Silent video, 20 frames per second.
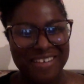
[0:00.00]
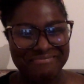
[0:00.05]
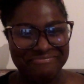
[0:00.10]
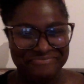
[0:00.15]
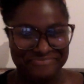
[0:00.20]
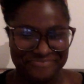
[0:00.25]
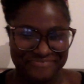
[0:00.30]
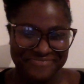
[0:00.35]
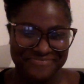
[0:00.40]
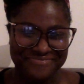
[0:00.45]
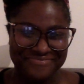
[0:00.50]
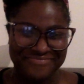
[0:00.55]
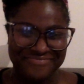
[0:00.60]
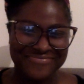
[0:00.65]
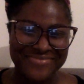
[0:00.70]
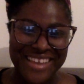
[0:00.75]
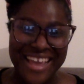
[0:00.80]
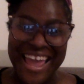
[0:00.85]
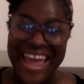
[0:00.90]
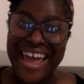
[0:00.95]
Twineboa.
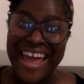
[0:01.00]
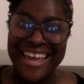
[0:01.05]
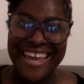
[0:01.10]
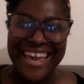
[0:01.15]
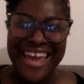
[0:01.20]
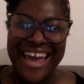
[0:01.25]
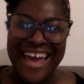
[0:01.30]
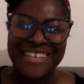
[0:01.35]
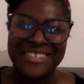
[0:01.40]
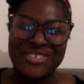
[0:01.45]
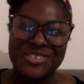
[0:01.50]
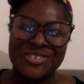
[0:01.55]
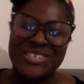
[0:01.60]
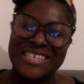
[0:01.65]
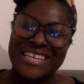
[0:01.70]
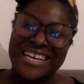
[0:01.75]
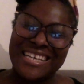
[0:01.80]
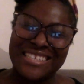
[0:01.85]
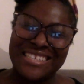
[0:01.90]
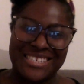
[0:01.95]
Yeah, so
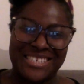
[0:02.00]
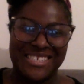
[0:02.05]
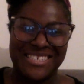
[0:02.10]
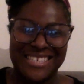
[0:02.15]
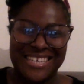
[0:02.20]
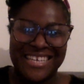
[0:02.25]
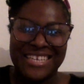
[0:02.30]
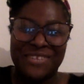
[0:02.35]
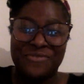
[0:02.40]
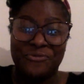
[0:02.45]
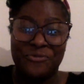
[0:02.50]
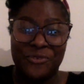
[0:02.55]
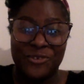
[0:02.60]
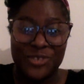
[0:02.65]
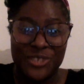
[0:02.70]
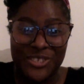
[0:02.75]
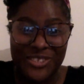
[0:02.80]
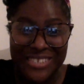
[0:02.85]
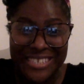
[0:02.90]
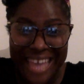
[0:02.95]
that's it for
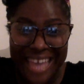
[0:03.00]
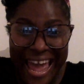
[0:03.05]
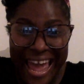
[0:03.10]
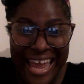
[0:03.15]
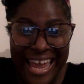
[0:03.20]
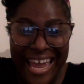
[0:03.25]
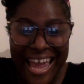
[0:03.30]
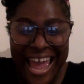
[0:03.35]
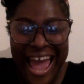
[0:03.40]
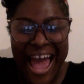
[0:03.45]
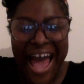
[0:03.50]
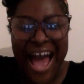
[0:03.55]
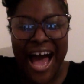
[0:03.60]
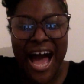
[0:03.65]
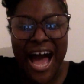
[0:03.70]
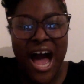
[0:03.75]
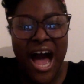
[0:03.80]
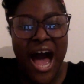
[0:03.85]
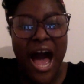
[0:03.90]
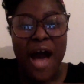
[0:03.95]
today.
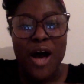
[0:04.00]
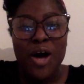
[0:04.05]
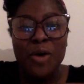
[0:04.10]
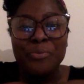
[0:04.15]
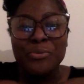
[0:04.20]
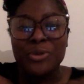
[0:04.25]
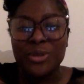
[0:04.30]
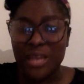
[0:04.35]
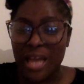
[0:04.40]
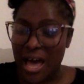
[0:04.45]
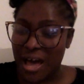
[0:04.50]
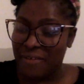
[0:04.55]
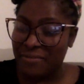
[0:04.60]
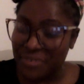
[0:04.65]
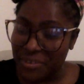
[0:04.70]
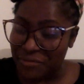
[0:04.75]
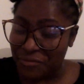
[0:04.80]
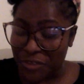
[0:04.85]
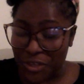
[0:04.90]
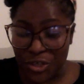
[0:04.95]
I hope you love
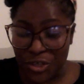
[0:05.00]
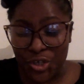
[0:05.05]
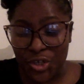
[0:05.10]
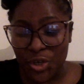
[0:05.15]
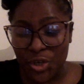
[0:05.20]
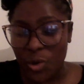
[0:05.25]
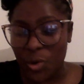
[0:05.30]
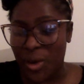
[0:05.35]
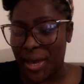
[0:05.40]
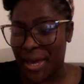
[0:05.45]
the video.